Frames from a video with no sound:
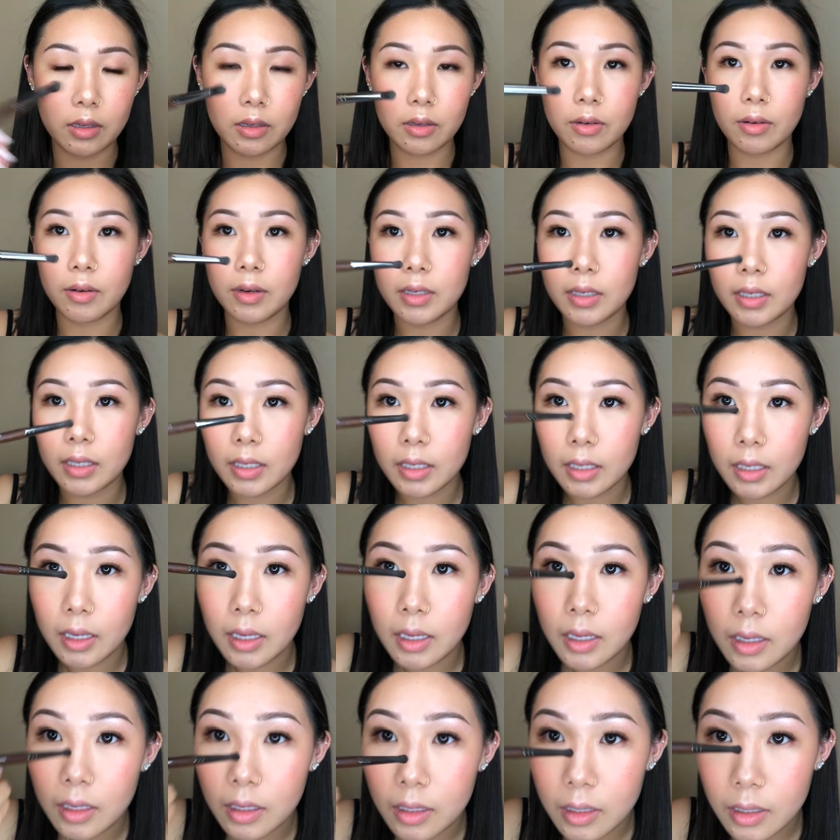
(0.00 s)
go in
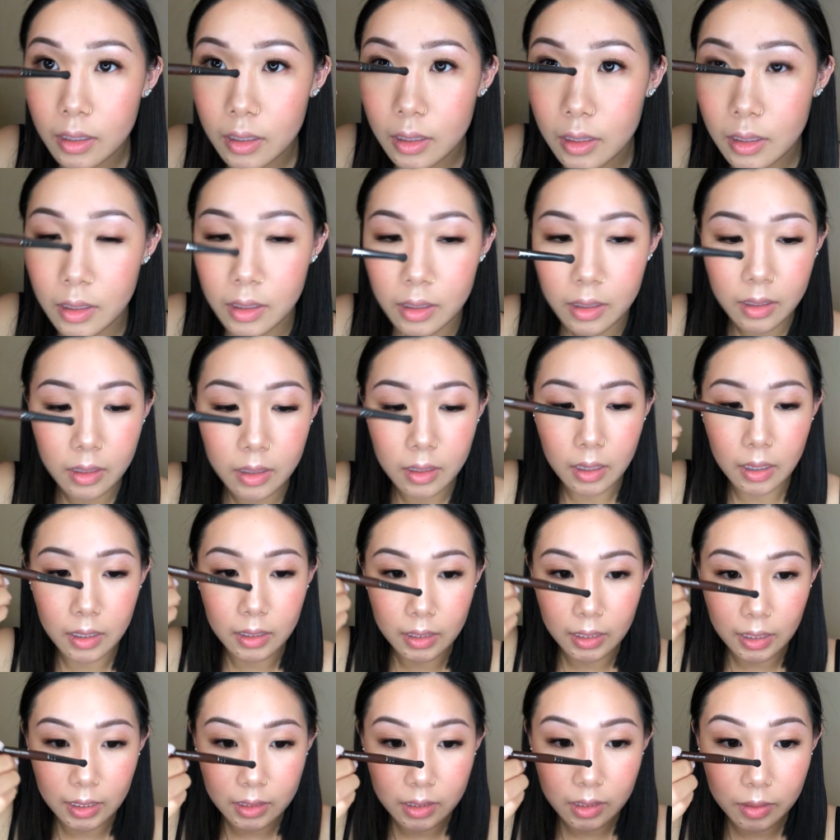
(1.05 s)
again. I
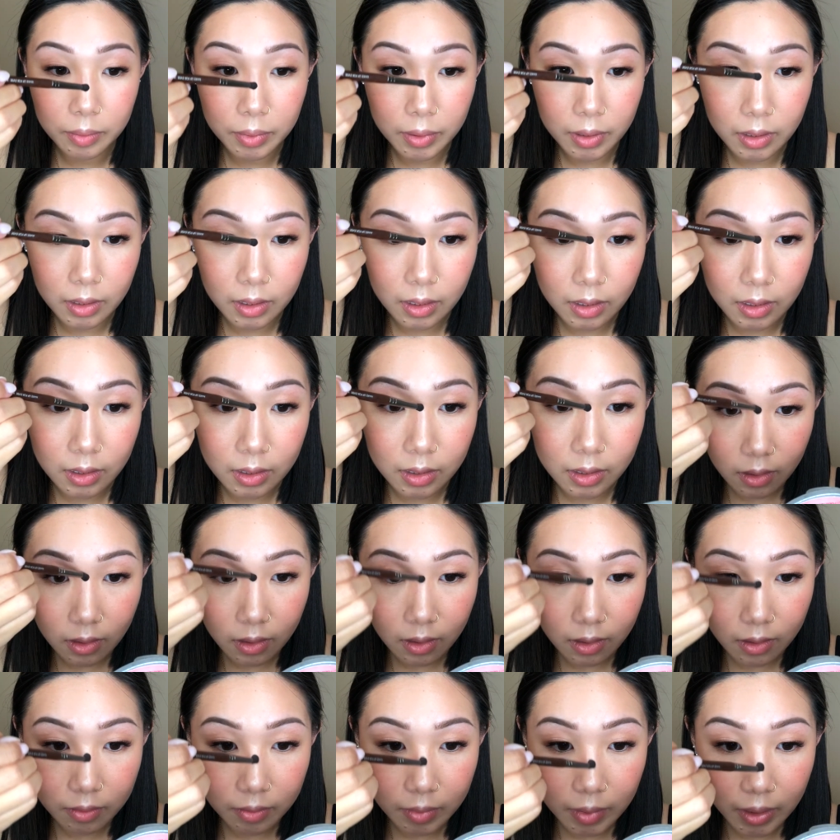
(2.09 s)
like to put this
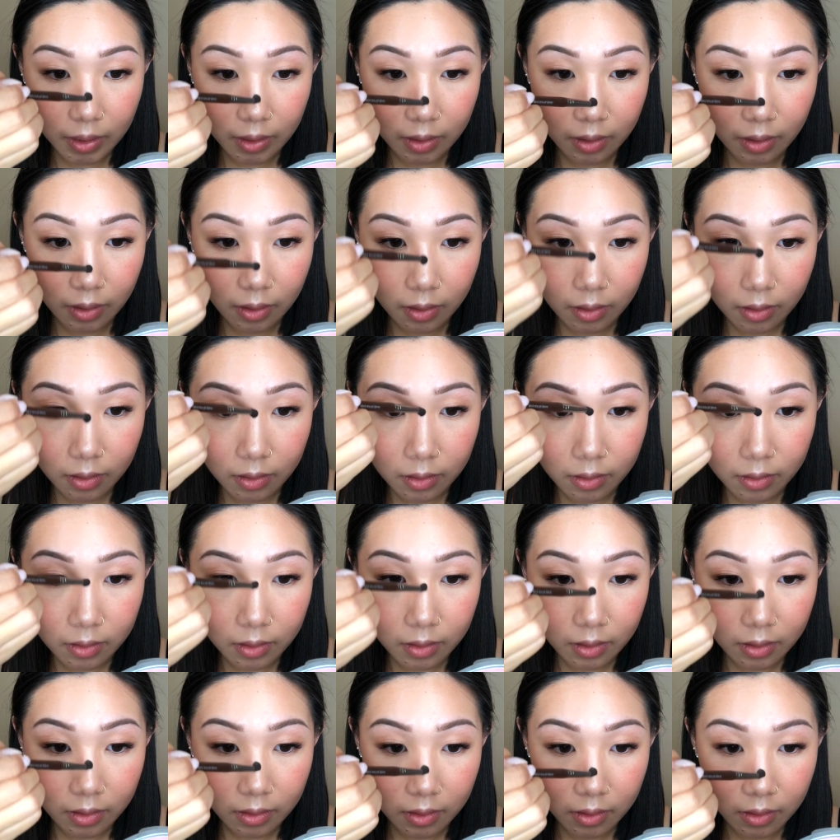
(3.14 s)
on my
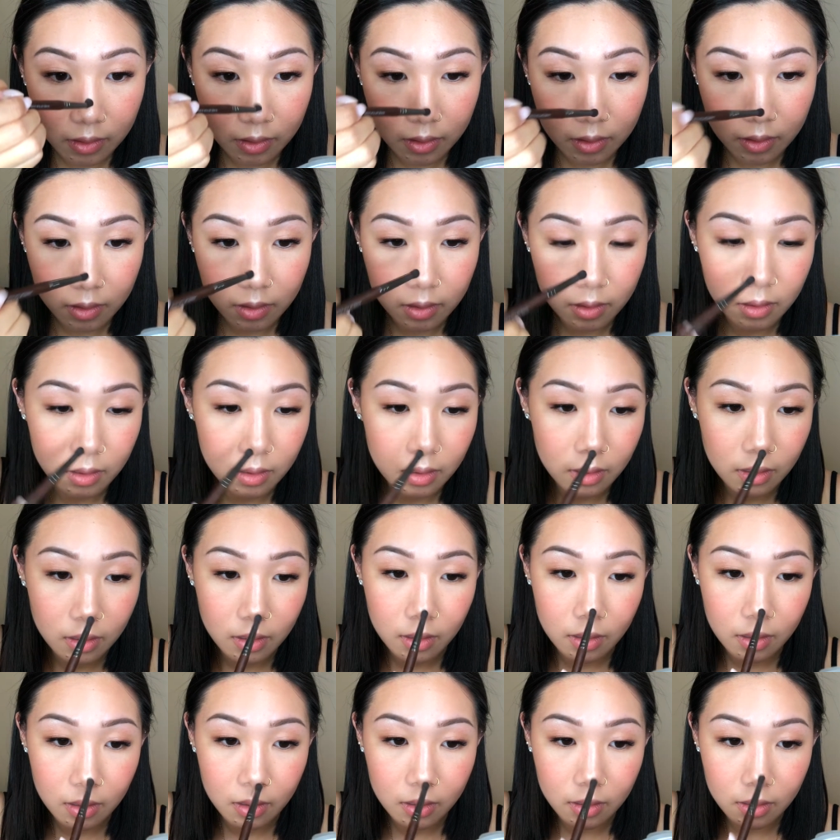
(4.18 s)
nose,
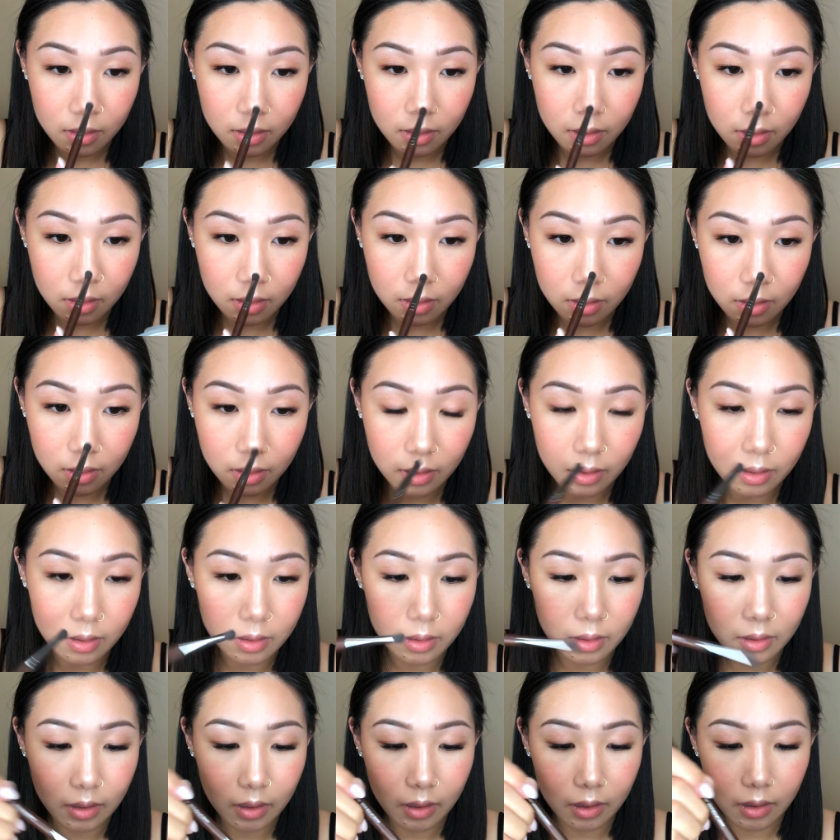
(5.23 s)
then
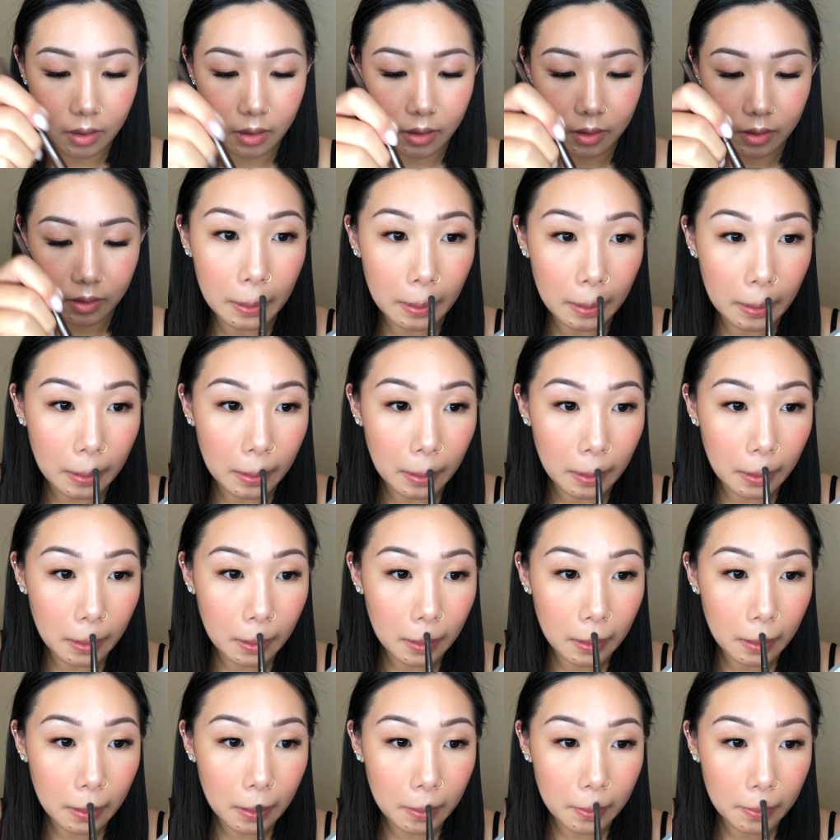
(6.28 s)
on there, just a
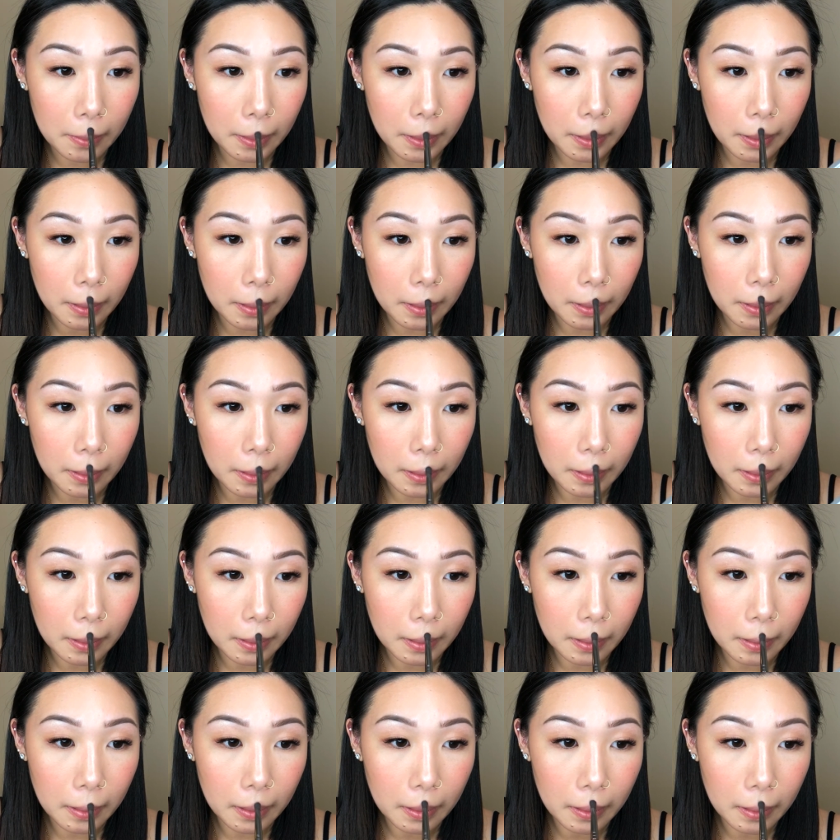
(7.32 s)
little bit
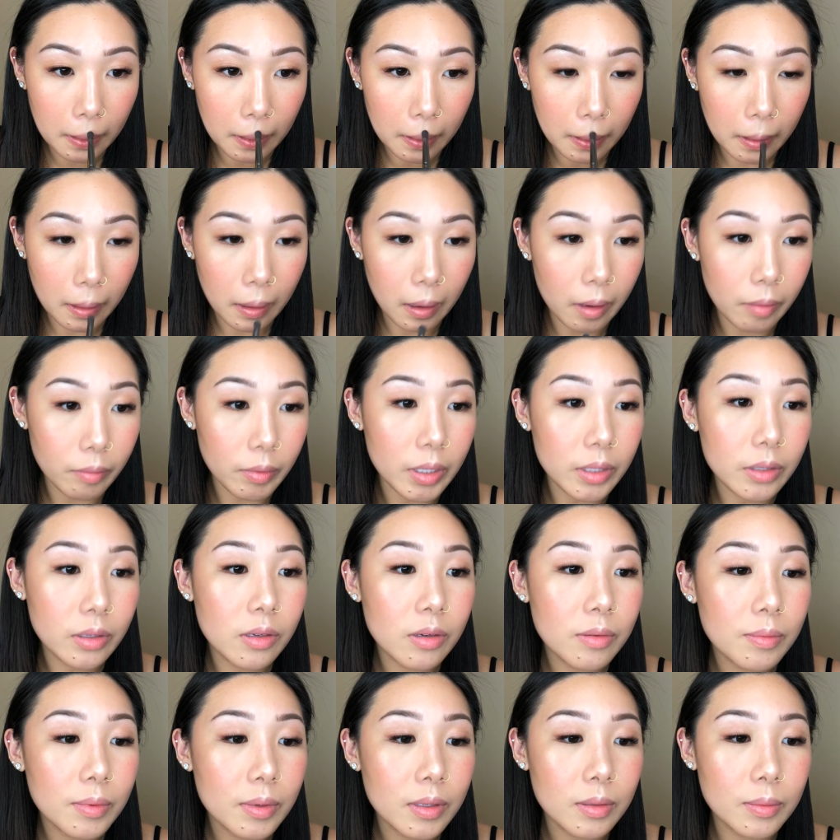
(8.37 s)
on my
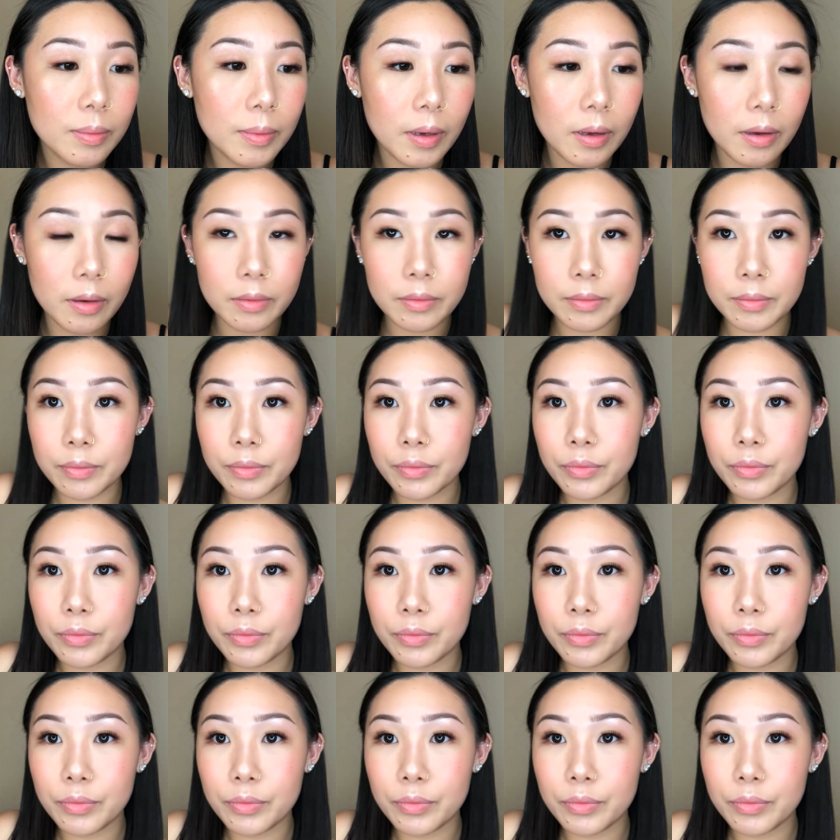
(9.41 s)
Cupid's bow.